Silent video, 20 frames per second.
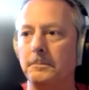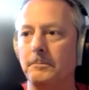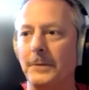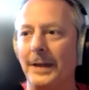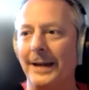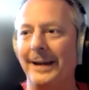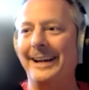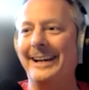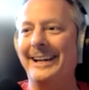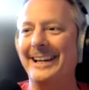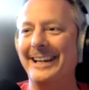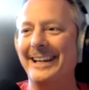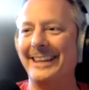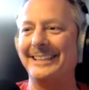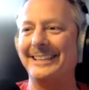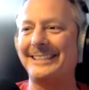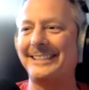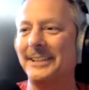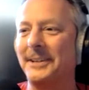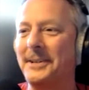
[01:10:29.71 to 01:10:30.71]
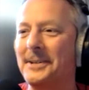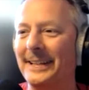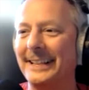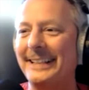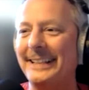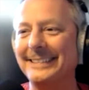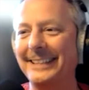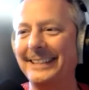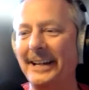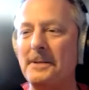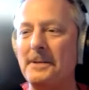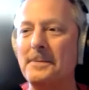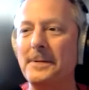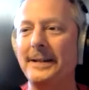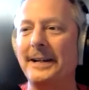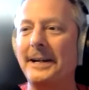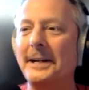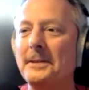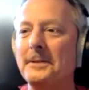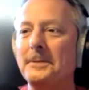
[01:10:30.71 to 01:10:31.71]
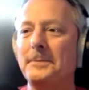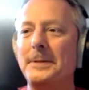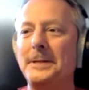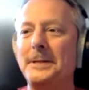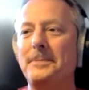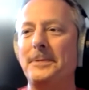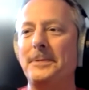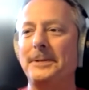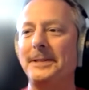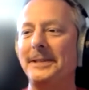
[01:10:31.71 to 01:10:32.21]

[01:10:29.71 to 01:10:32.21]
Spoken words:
Okay. They're so against helping other people,